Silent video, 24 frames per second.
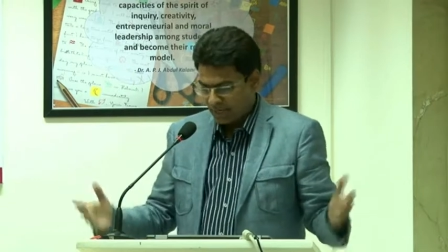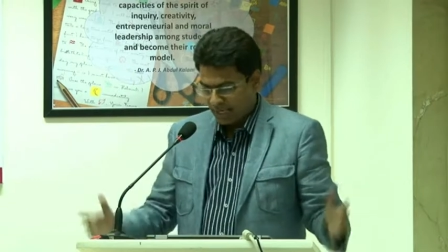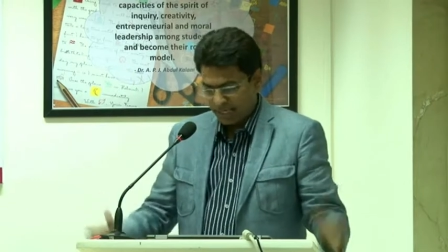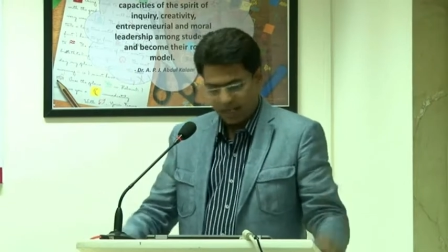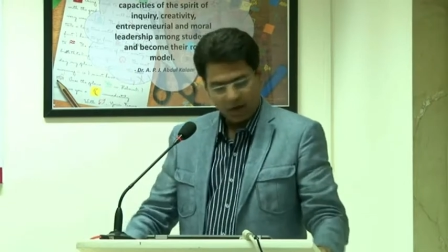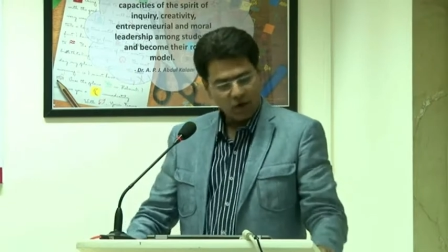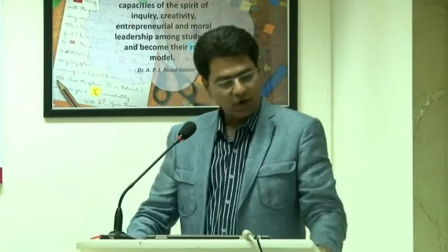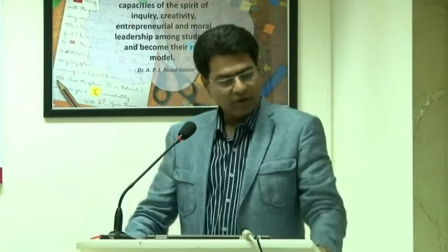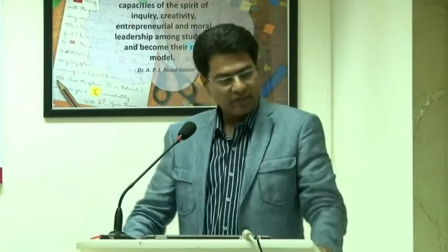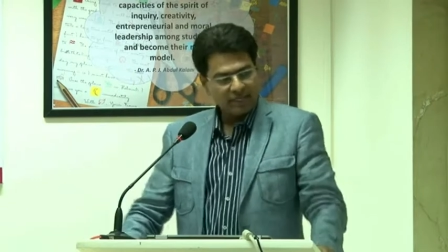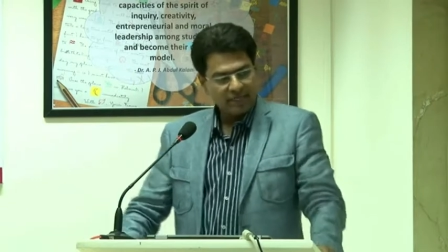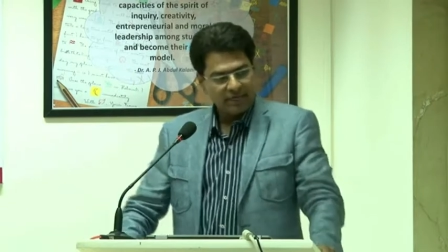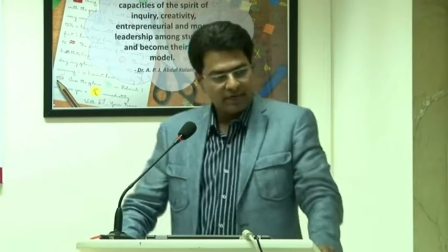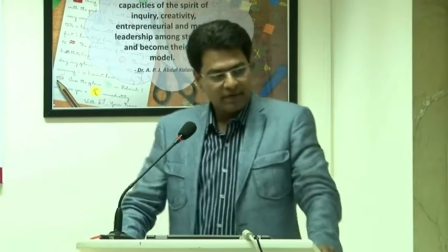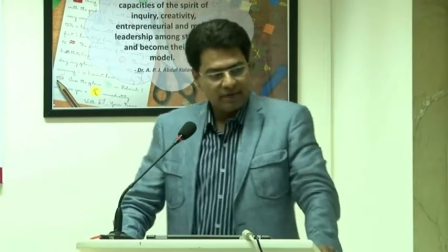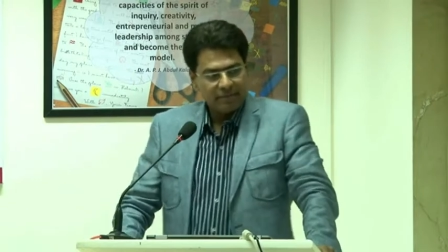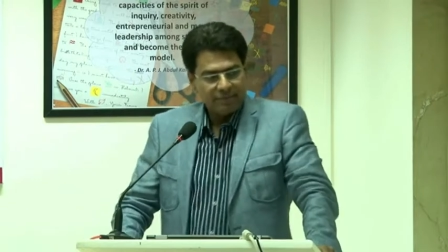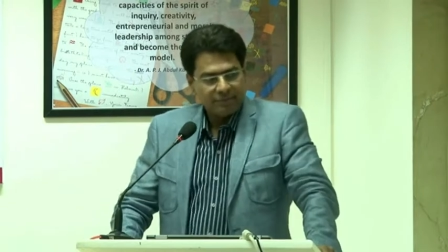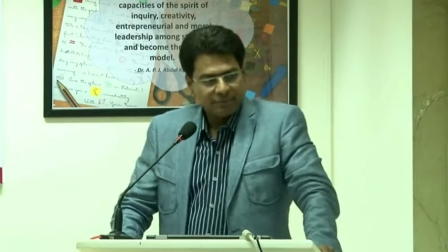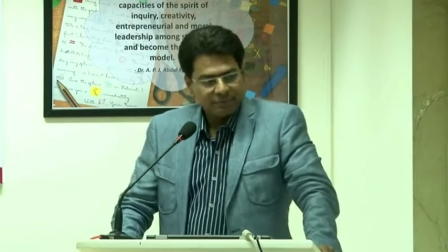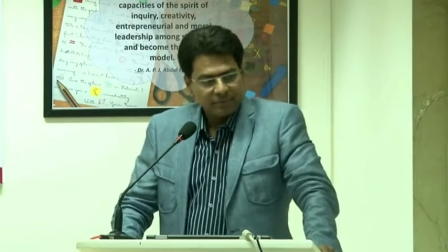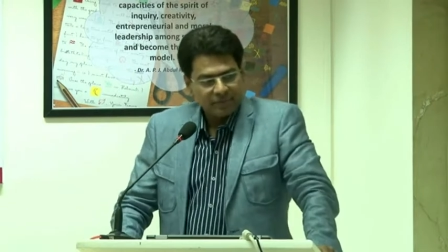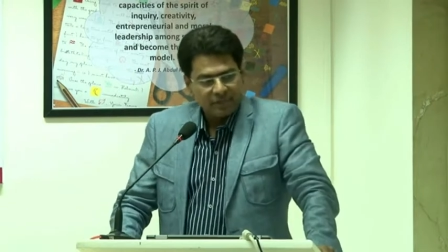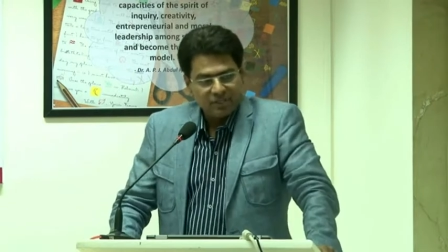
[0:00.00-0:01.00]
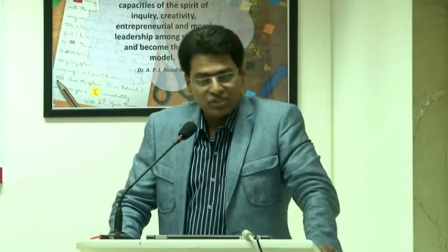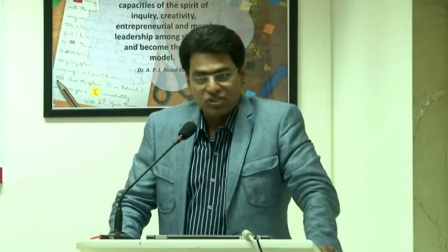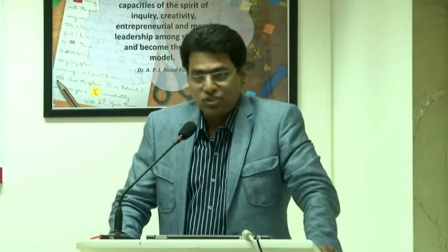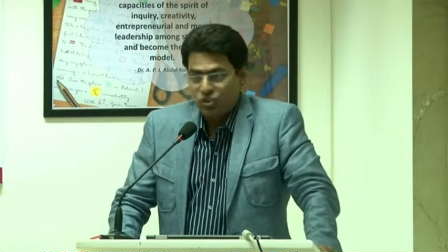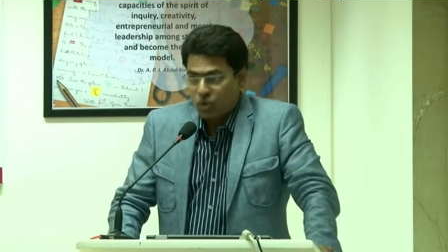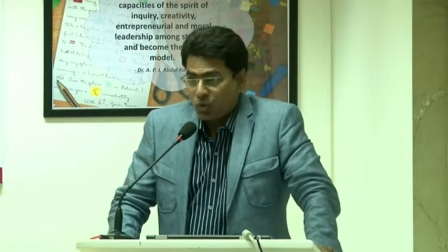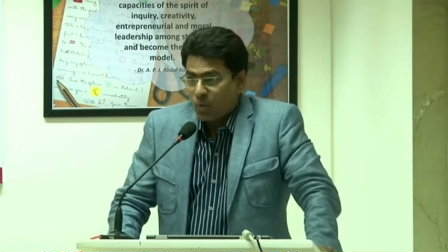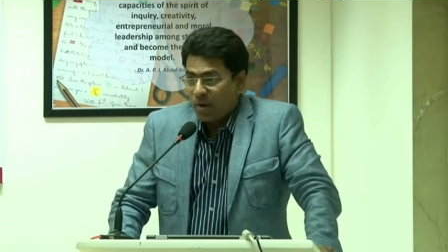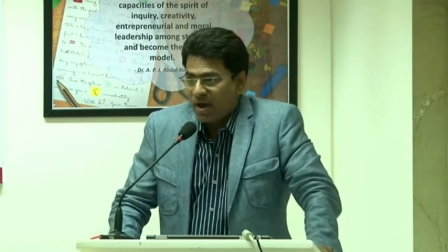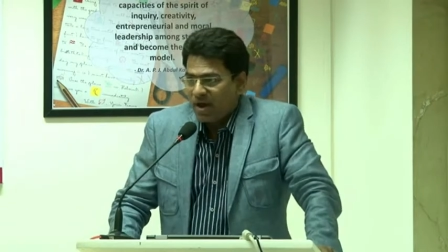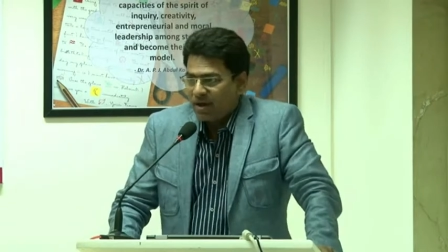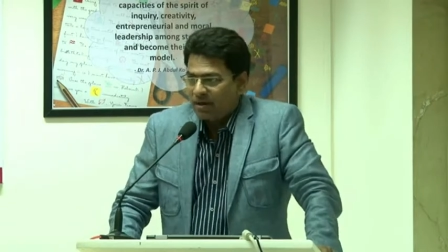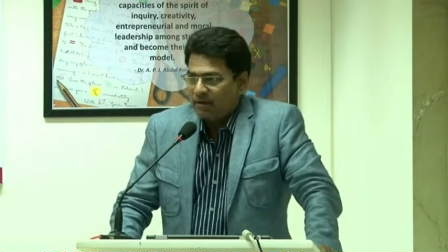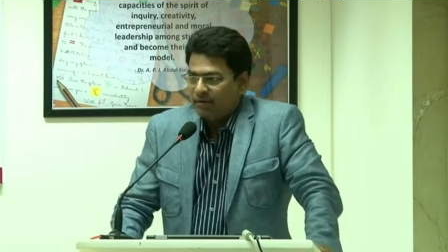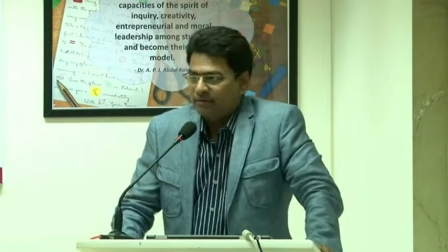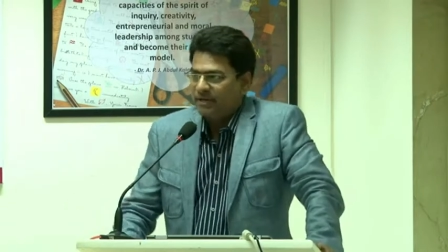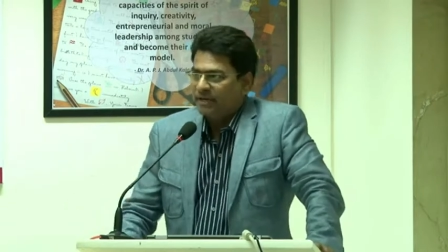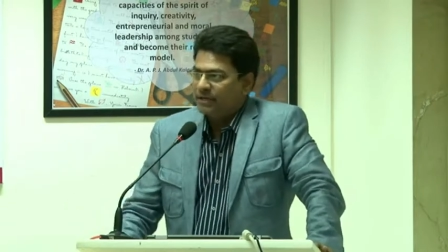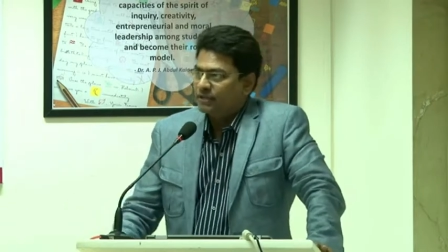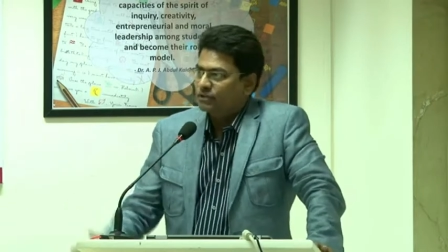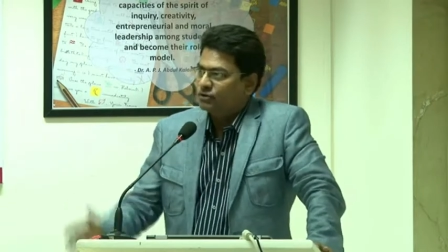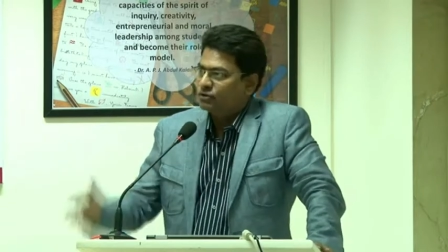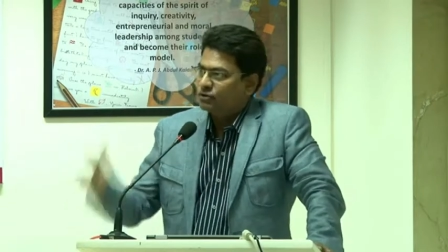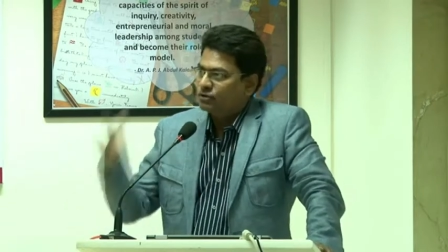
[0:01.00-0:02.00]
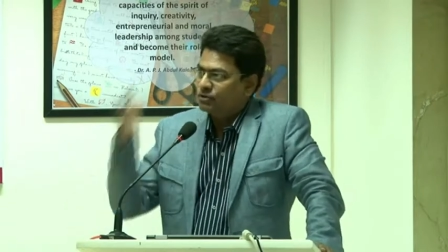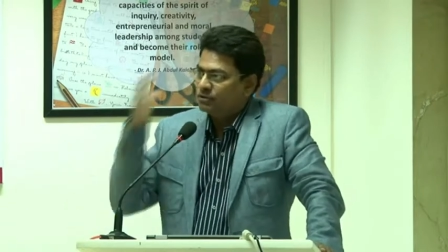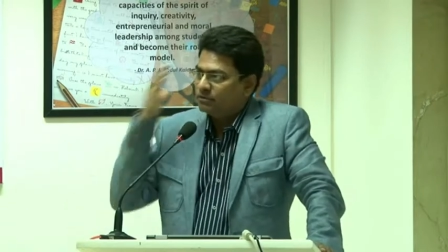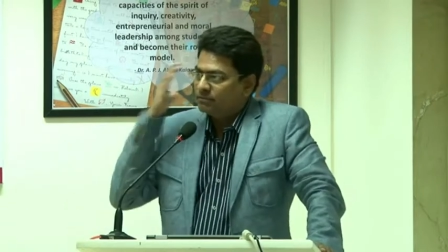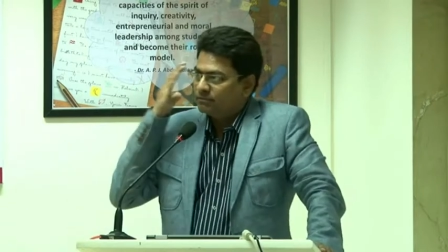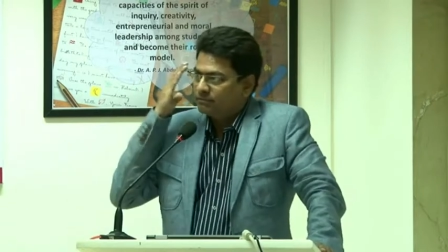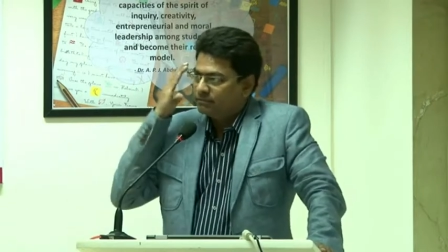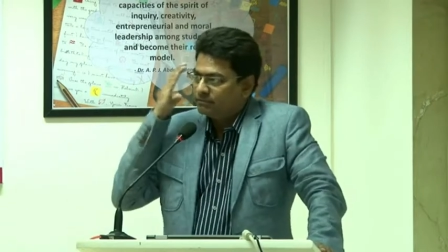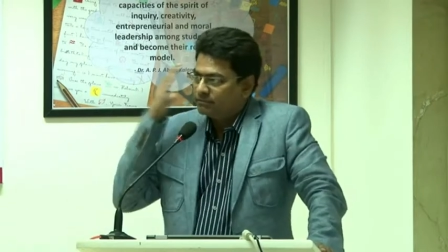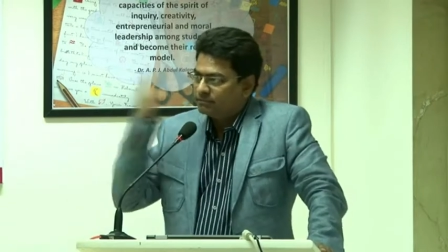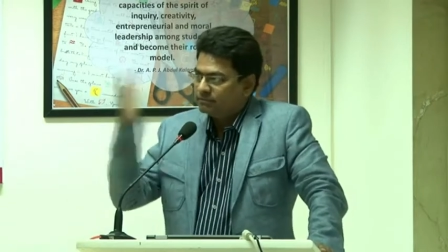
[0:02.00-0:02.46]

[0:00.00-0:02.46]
iconic square that you know